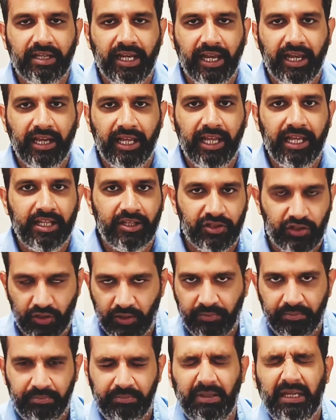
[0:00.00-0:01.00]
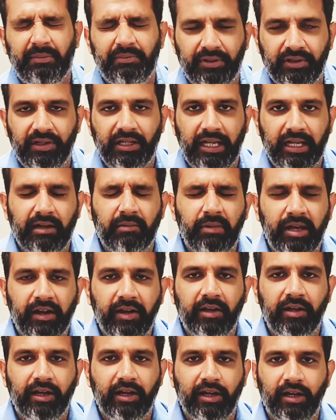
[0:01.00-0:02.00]
day and age, people in
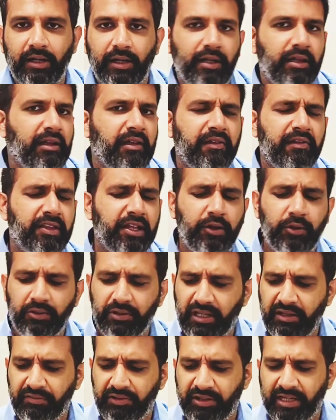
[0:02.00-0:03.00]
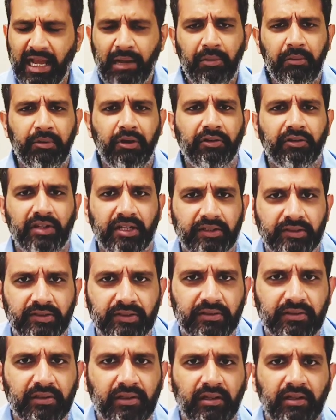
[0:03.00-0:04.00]
America, they don't give a damn about
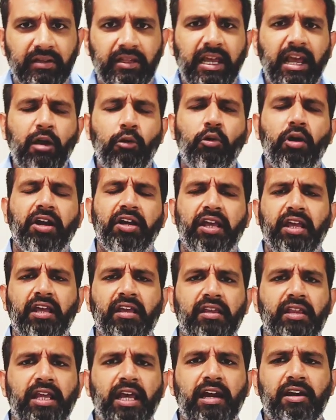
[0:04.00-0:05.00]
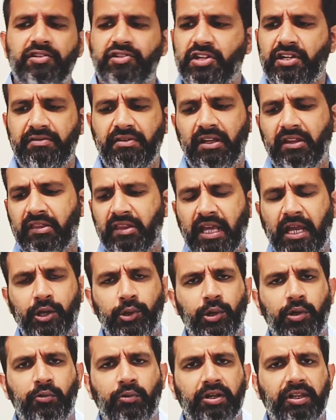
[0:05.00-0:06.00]
this. They are working, they are achieving, they are
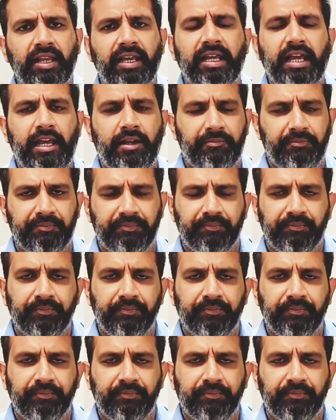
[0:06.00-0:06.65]
doing what they can.